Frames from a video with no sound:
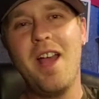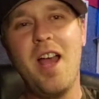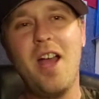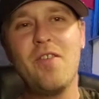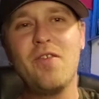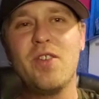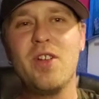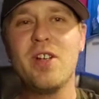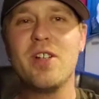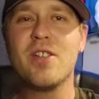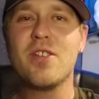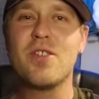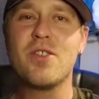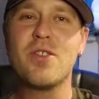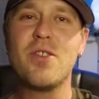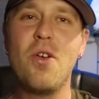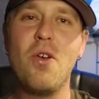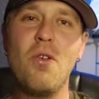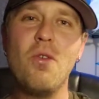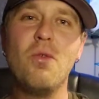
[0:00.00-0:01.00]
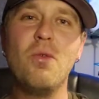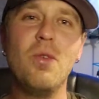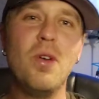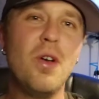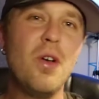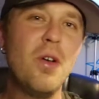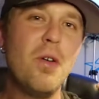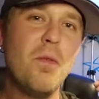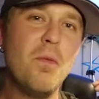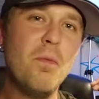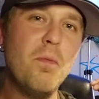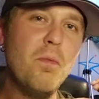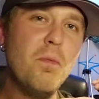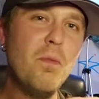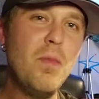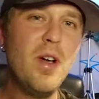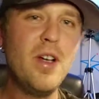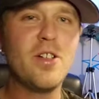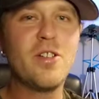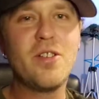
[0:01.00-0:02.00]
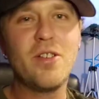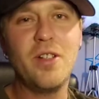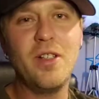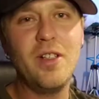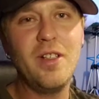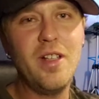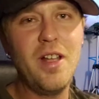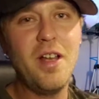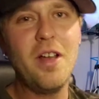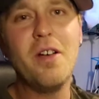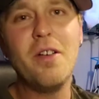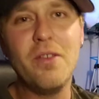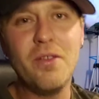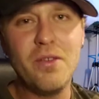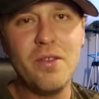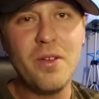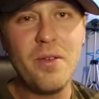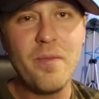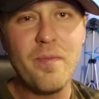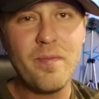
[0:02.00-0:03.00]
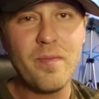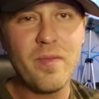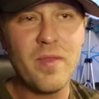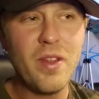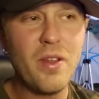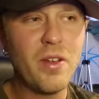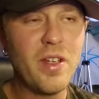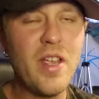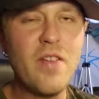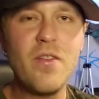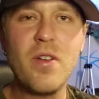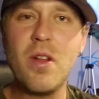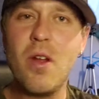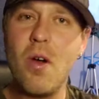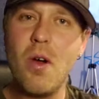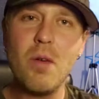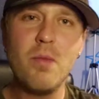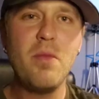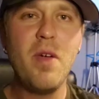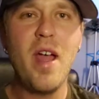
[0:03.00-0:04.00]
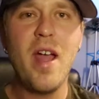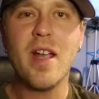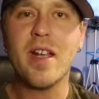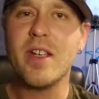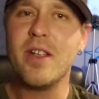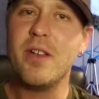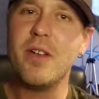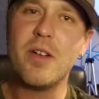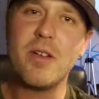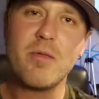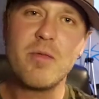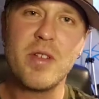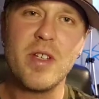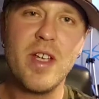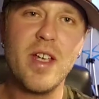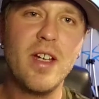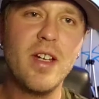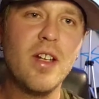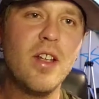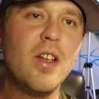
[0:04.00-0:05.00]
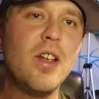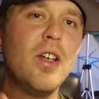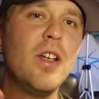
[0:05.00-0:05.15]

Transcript: I've done so much love, you know, giving it all back, you know what I'm saying?